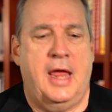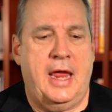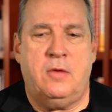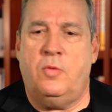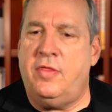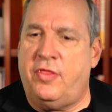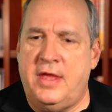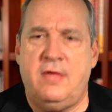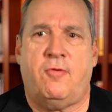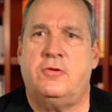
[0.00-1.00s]
And when
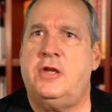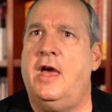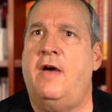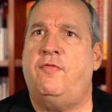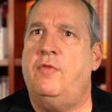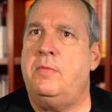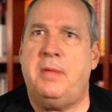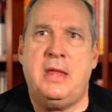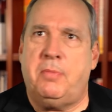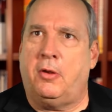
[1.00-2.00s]
things are tough, when
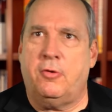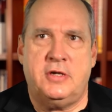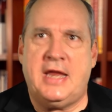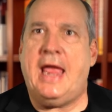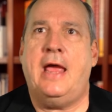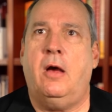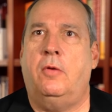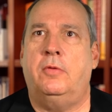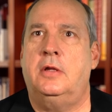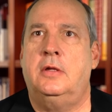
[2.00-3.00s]
people are
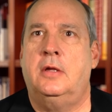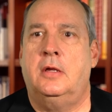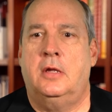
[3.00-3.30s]
down,